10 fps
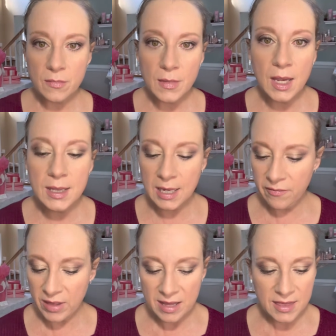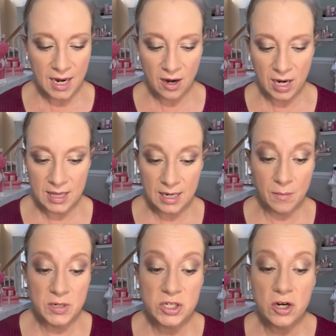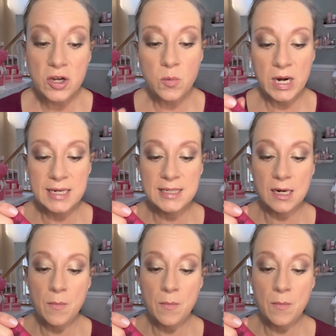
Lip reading: and leave that there. And then I'm going to show you what I did